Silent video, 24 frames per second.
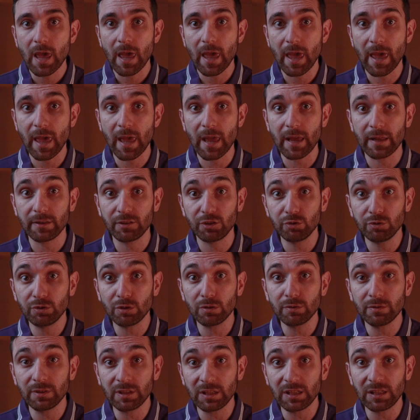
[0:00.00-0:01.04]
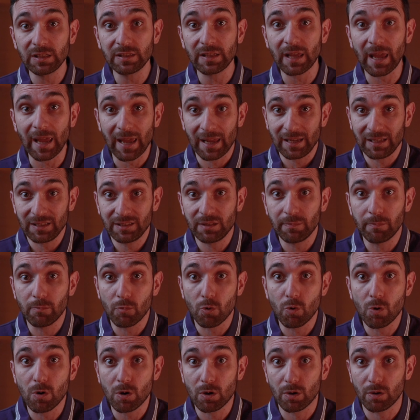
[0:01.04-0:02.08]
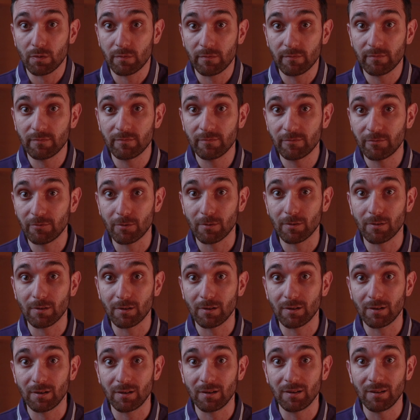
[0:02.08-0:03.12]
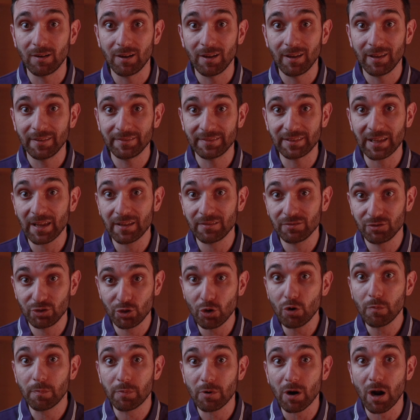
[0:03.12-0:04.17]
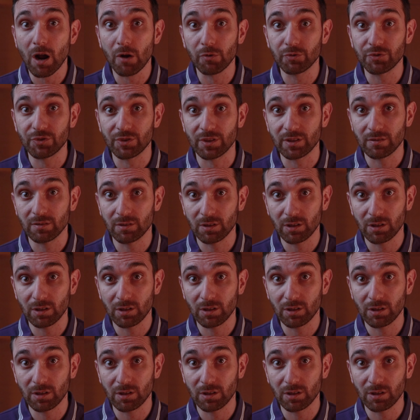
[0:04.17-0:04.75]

and you don't need anything more than your browser.